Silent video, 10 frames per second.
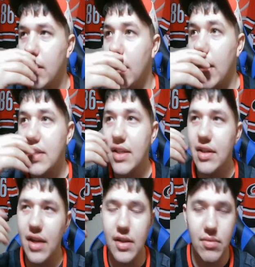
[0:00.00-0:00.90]
I'd
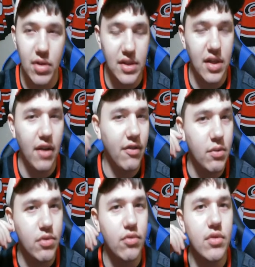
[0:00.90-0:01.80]
say, aside
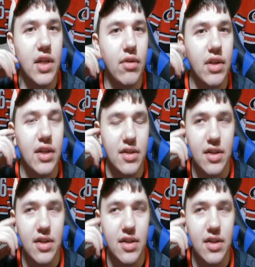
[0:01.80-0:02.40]
from Drew Doughty,